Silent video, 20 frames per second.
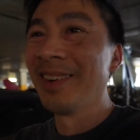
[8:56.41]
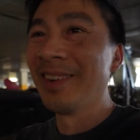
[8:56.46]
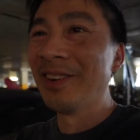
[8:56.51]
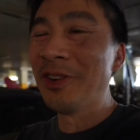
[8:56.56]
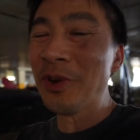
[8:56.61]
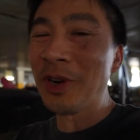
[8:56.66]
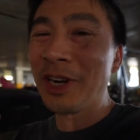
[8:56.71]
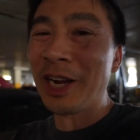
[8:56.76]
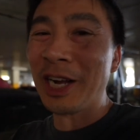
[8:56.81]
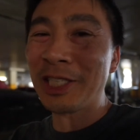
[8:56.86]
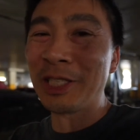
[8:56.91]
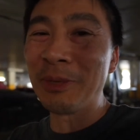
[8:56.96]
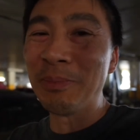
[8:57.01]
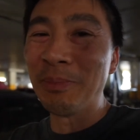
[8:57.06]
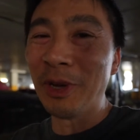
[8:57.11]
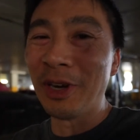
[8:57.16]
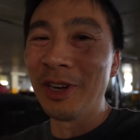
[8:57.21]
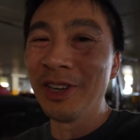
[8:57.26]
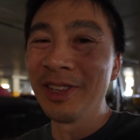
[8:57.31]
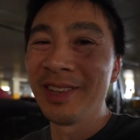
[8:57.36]
do a custom
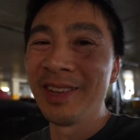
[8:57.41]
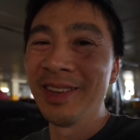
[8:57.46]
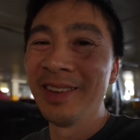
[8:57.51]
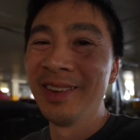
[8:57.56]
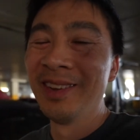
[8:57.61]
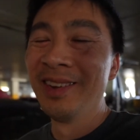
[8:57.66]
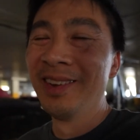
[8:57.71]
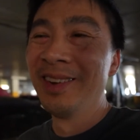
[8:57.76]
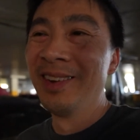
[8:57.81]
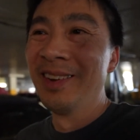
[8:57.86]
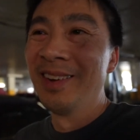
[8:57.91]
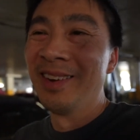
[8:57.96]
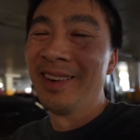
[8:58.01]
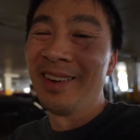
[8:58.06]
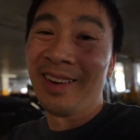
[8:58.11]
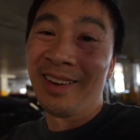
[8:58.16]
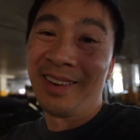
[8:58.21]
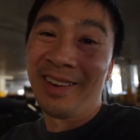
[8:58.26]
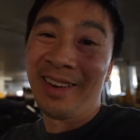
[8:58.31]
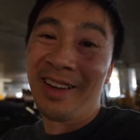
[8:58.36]
build,
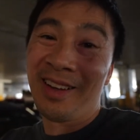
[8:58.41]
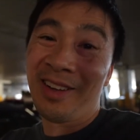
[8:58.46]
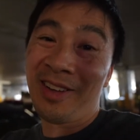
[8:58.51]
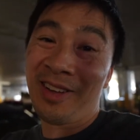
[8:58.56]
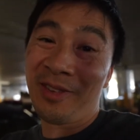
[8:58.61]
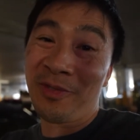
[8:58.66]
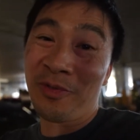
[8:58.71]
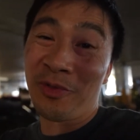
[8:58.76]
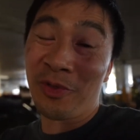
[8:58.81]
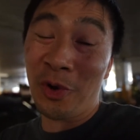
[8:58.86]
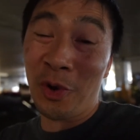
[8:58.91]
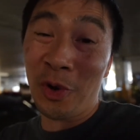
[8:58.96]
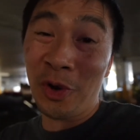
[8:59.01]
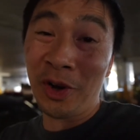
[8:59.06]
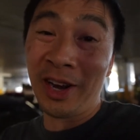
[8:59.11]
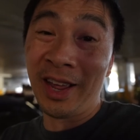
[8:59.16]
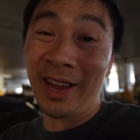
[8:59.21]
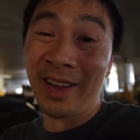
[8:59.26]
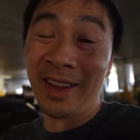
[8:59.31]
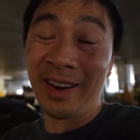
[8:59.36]

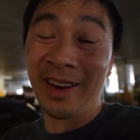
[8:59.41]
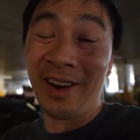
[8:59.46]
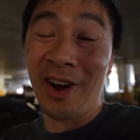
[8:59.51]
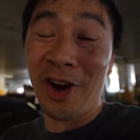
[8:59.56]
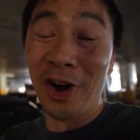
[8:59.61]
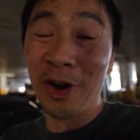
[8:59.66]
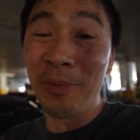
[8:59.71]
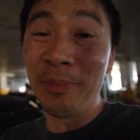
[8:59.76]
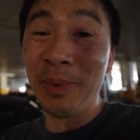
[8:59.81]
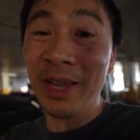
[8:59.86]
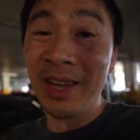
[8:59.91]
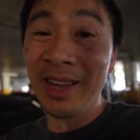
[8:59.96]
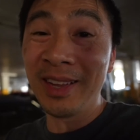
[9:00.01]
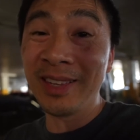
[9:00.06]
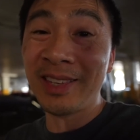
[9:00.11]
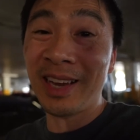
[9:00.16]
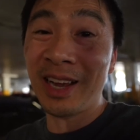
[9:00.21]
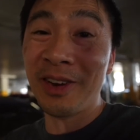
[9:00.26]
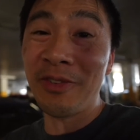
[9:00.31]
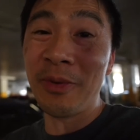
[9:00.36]
throwing like an R B
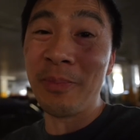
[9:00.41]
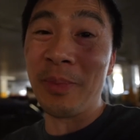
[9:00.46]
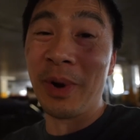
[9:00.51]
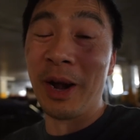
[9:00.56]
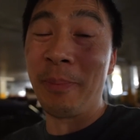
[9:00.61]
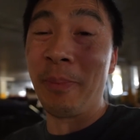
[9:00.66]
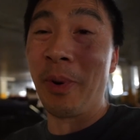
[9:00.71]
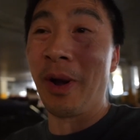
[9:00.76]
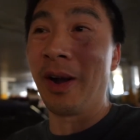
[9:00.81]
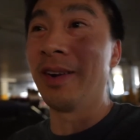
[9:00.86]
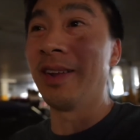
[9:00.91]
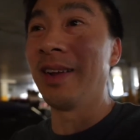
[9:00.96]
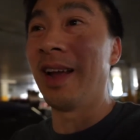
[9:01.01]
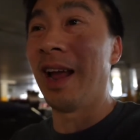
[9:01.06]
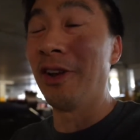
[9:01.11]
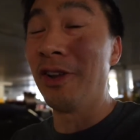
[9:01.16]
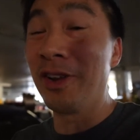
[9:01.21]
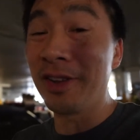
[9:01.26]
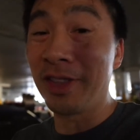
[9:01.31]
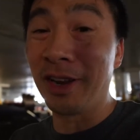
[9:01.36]
inside of it, but apparently I
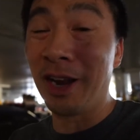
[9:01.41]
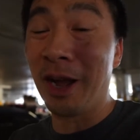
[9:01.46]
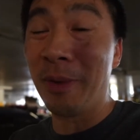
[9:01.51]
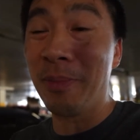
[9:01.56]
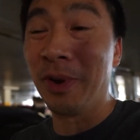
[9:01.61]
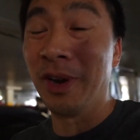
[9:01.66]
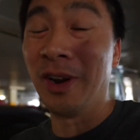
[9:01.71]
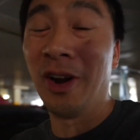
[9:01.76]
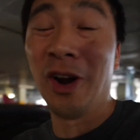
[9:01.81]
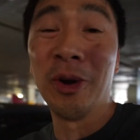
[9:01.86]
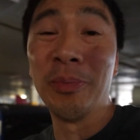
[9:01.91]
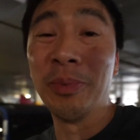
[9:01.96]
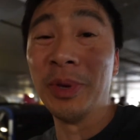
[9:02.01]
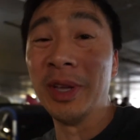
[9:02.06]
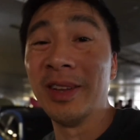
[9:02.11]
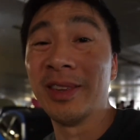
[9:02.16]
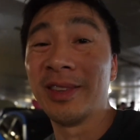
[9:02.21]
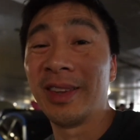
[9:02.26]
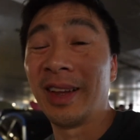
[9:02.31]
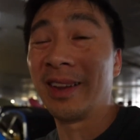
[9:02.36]
looked it up, and an R
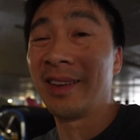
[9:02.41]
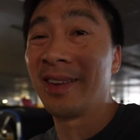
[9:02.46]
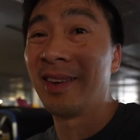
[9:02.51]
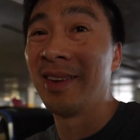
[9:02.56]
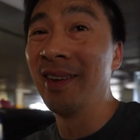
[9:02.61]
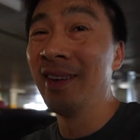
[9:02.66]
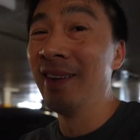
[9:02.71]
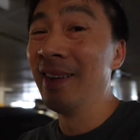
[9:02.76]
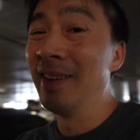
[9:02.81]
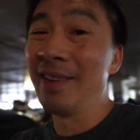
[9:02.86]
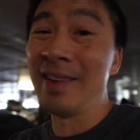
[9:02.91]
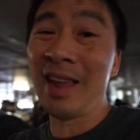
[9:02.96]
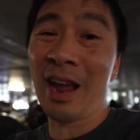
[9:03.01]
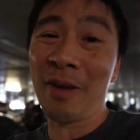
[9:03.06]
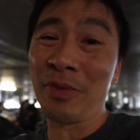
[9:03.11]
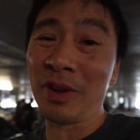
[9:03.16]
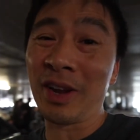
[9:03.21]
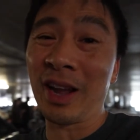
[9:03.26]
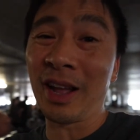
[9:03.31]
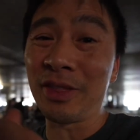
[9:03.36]
B is like, you
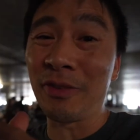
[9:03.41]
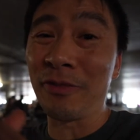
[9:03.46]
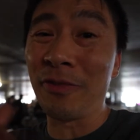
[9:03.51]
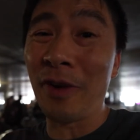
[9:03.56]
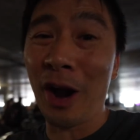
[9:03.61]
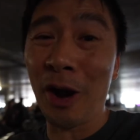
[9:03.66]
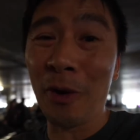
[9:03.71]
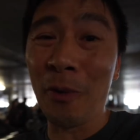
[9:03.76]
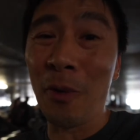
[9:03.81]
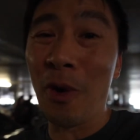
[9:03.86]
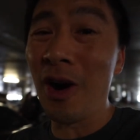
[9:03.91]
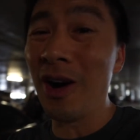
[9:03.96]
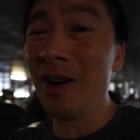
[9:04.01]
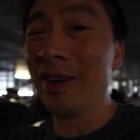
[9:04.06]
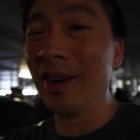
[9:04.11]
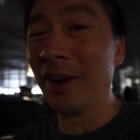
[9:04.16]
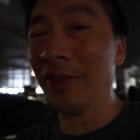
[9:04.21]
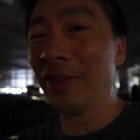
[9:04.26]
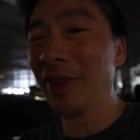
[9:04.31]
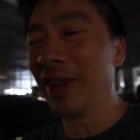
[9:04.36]
have to cut the firewall
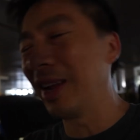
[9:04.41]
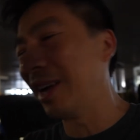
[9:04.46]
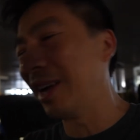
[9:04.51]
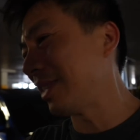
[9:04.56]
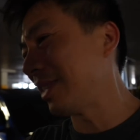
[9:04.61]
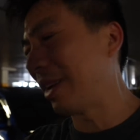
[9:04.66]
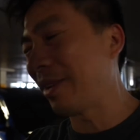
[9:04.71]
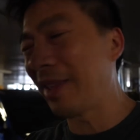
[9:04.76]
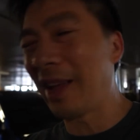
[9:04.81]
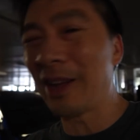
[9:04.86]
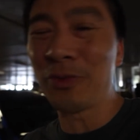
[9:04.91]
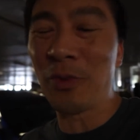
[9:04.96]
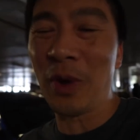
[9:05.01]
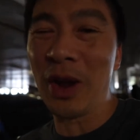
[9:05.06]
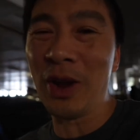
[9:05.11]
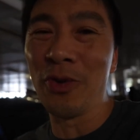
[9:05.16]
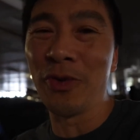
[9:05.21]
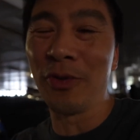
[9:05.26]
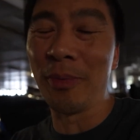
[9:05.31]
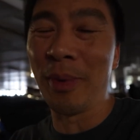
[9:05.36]
and everything. like, that's
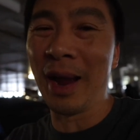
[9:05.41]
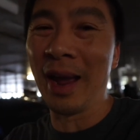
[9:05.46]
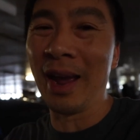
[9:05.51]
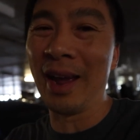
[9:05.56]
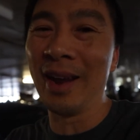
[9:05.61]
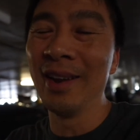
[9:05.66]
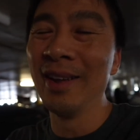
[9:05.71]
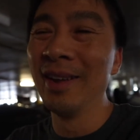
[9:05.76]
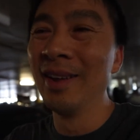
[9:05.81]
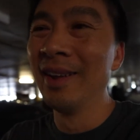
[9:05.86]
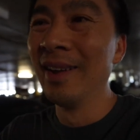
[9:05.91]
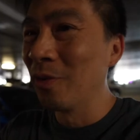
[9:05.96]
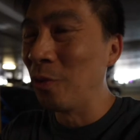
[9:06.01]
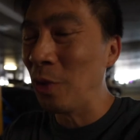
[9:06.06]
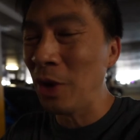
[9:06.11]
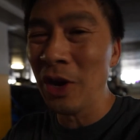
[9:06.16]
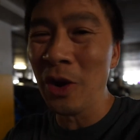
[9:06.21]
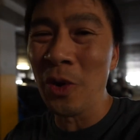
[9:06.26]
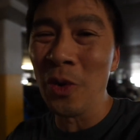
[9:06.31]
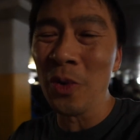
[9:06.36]
way over my head.
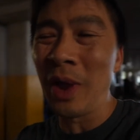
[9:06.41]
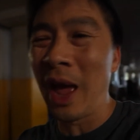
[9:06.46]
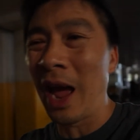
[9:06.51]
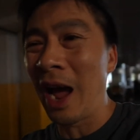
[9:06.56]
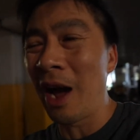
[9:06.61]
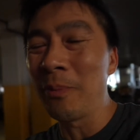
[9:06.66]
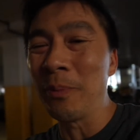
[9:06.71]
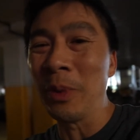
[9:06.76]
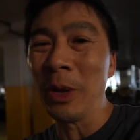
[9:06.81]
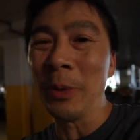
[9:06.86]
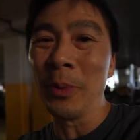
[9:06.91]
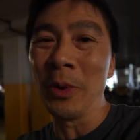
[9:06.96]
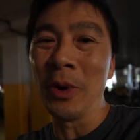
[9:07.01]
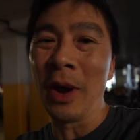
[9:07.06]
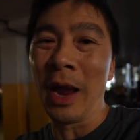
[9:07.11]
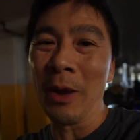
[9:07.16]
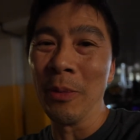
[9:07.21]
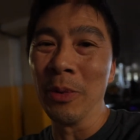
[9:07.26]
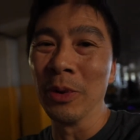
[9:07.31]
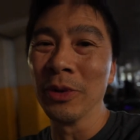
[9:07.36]
We don't have people
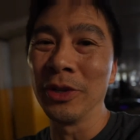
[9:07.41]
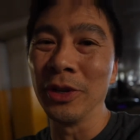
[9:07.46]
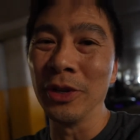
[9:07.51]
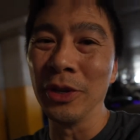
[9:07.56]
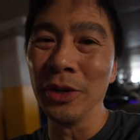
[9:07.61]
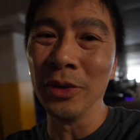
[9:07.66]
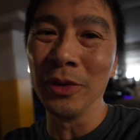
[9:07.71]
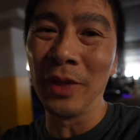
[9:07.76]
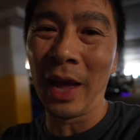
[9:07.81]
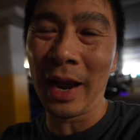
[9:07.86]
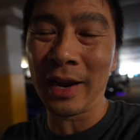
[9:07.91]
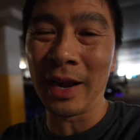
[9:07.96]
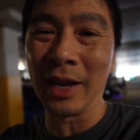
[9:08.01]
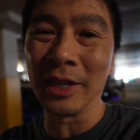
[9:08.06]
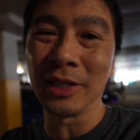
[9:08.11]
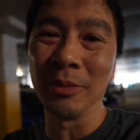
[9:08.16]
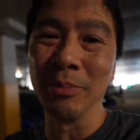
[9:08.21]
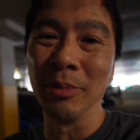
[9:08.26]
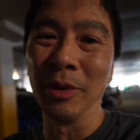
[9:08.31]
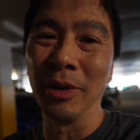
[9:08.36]
able to do that
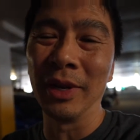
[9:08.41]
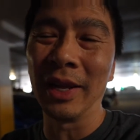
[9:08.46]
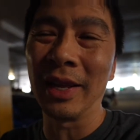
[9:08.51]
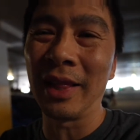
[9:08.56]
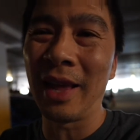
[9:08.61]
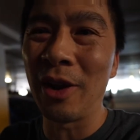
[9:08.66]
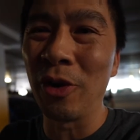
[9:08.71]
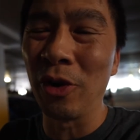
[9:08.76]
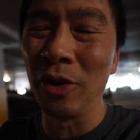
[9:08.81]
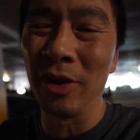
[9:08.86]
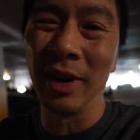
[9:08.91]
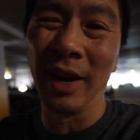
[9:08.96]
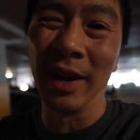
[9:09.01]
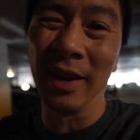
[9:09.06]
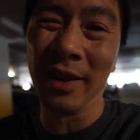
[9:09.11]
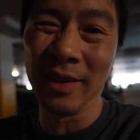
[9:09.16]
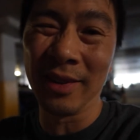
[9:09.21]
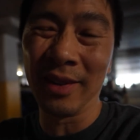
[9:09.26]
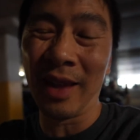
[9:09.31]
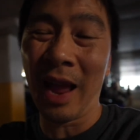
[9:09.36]
custom build like that, or like
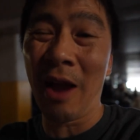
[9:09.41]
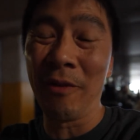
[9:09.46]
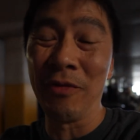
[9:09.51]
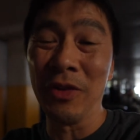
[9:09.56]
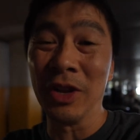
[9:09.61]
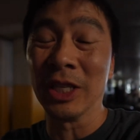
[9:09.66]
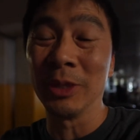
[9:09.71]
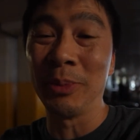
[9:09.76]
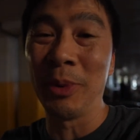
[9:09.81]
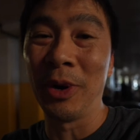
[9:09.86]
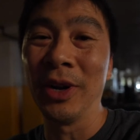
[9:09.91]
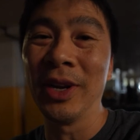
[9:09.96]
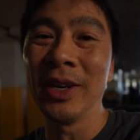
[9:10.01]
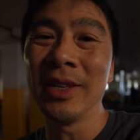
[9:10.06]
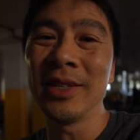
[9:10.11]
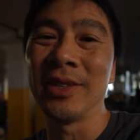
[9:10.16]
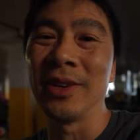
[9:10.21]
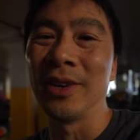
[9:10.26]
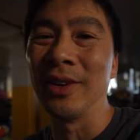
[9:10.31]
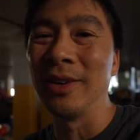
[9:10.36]
have the
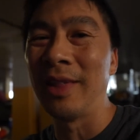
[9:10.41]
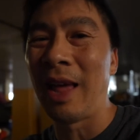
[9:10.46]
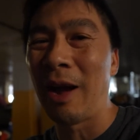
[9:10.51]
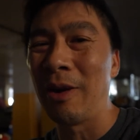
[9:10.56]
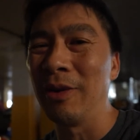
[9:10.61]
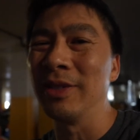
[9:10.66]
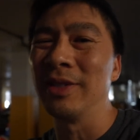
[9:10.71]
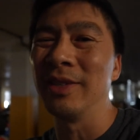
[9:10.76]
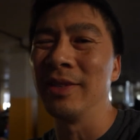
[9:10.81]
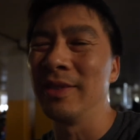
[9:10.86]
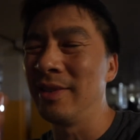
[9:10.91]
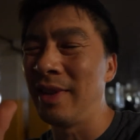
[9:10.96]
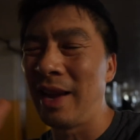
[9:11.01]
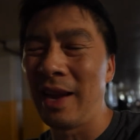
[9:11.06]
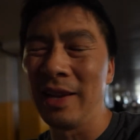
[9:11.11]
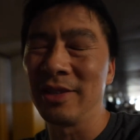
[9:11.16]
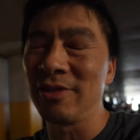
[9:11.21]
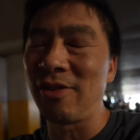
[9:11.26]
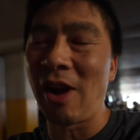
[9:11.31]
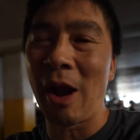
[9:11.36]
experience. So that was,
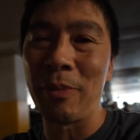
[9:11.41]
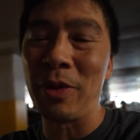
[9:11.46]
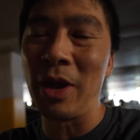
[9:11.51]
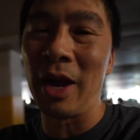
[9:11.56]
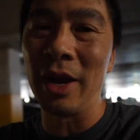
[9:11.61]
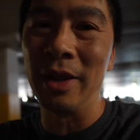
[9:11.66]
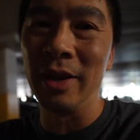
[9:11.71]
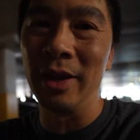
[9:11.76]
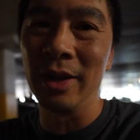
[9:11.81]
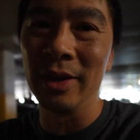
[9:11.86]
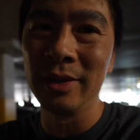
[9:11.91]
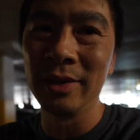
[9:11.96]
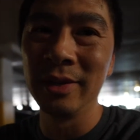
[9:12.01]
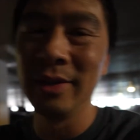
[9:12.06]
I scrapped the idea.